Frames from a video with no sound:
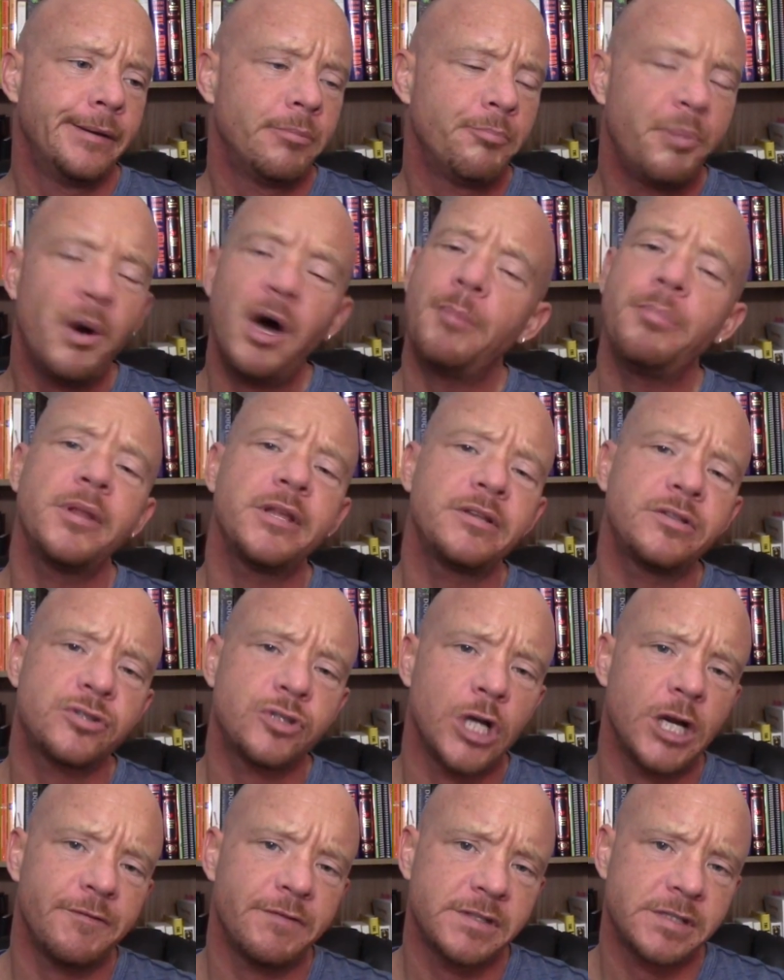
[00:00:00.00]
public
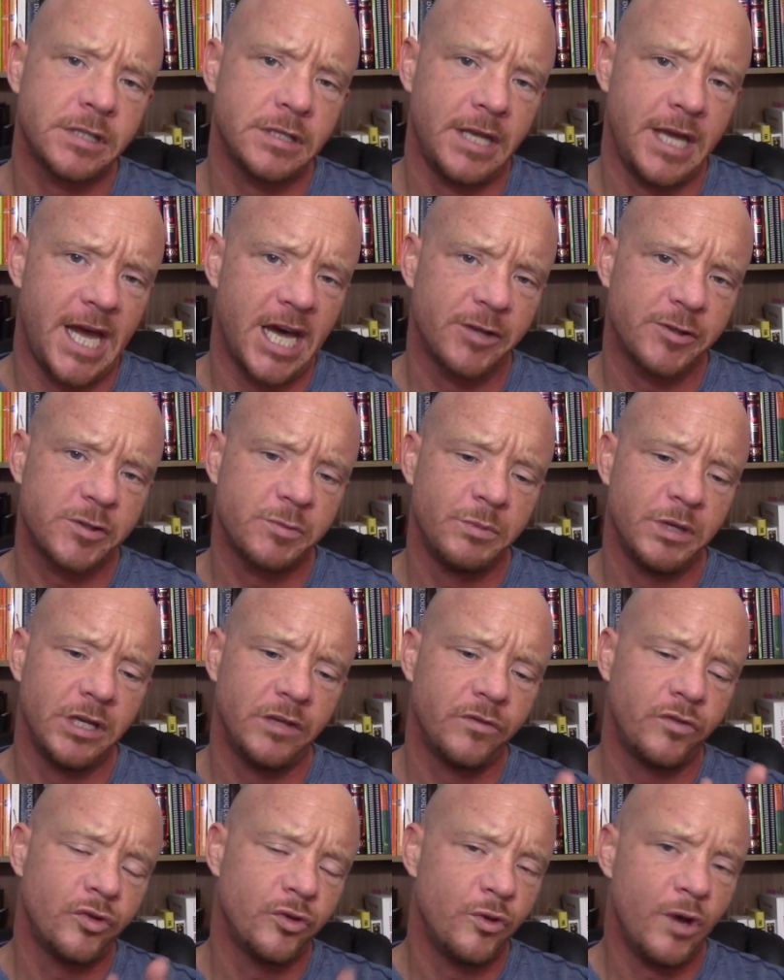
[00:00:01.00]
service
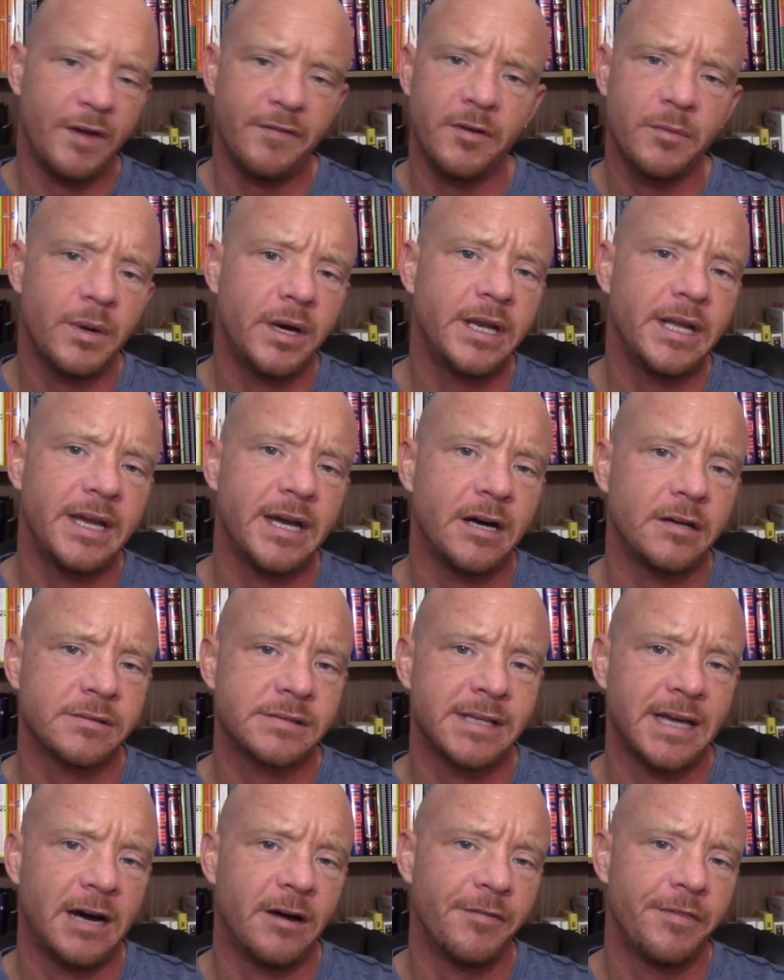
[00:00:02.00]
announcement to everybody
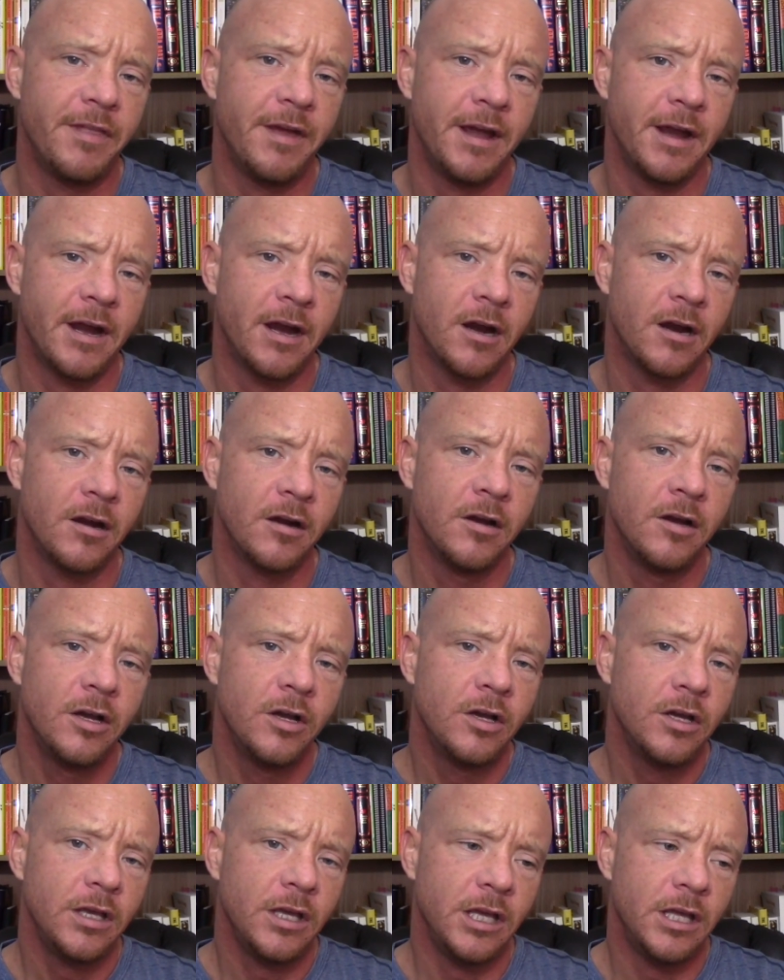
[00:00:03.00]
else out there
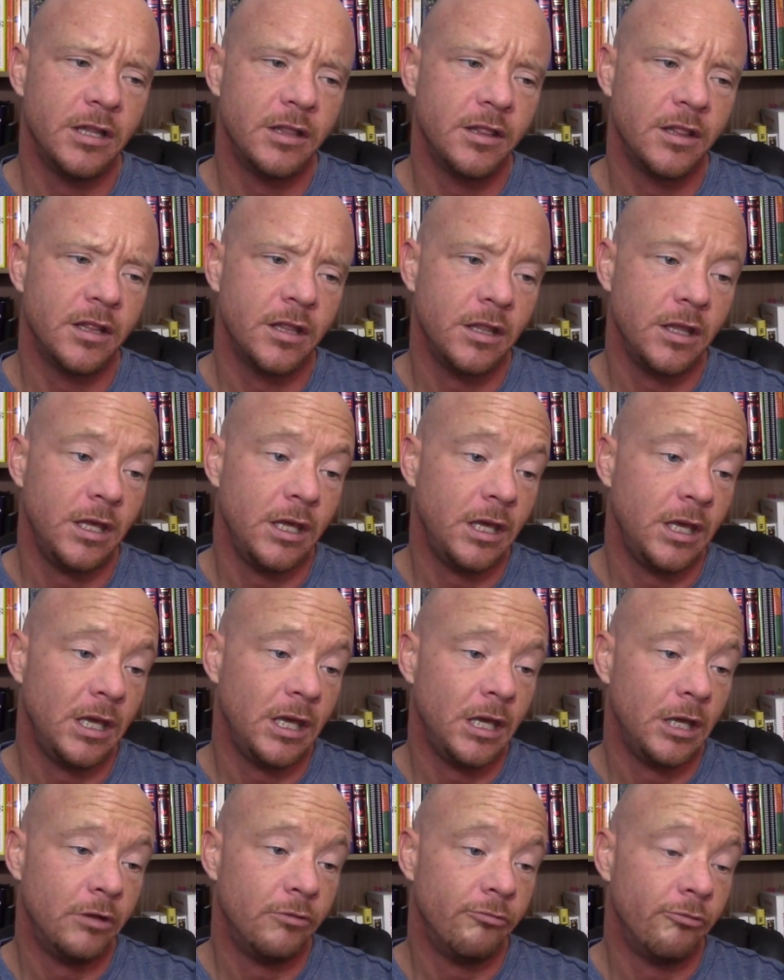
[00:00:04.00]
in
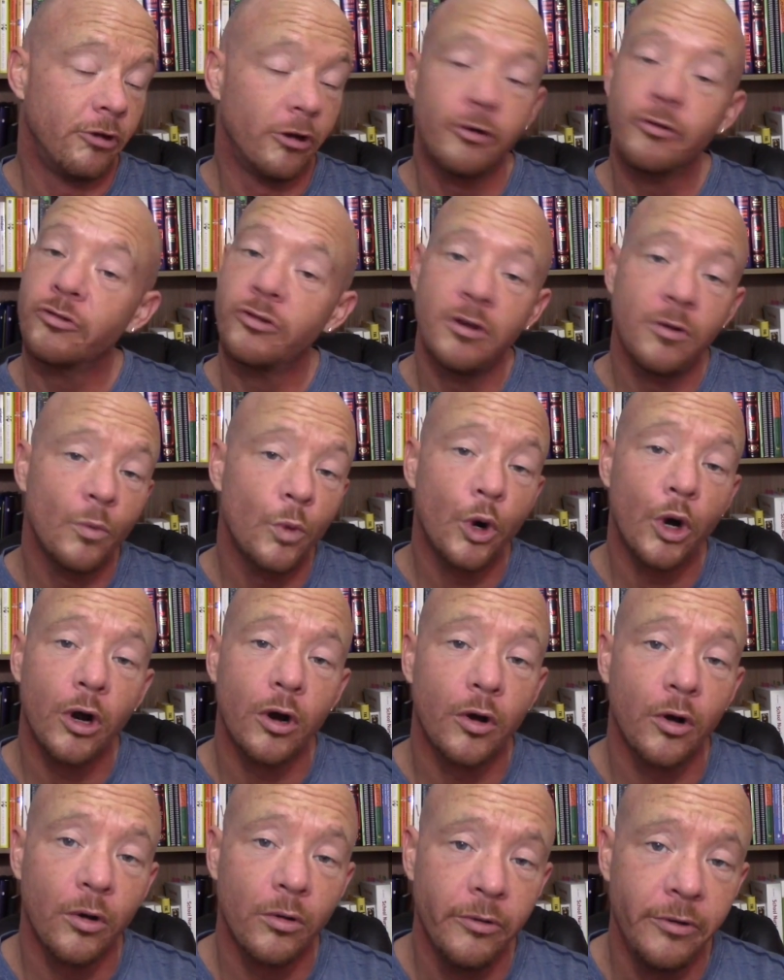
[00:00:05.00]
the nursing
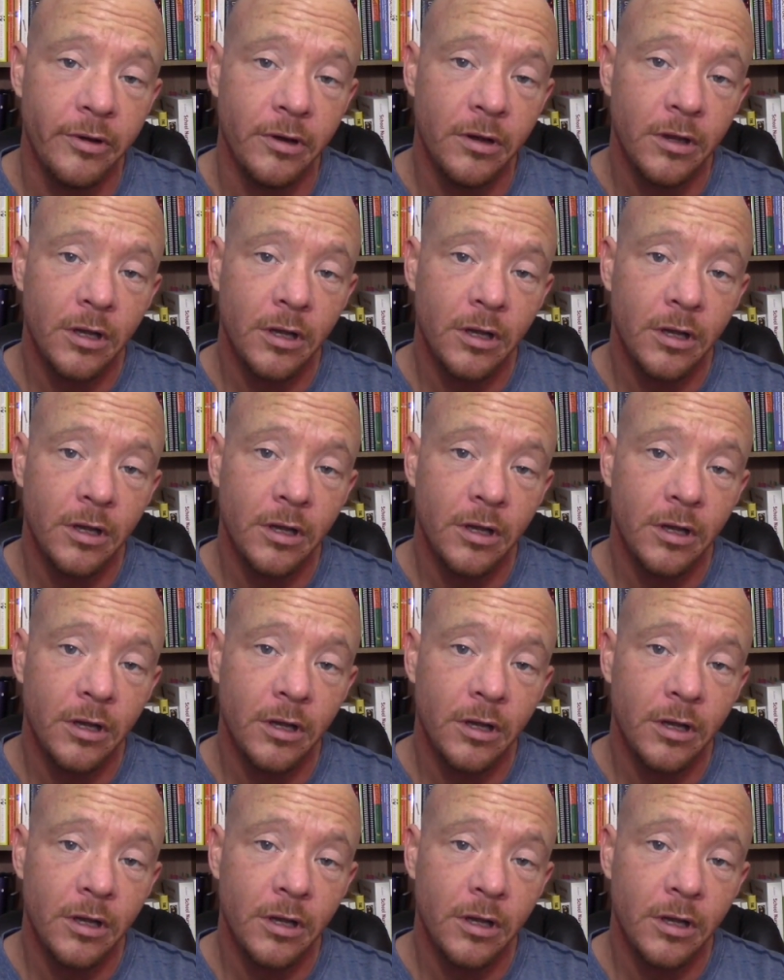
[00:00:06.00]
world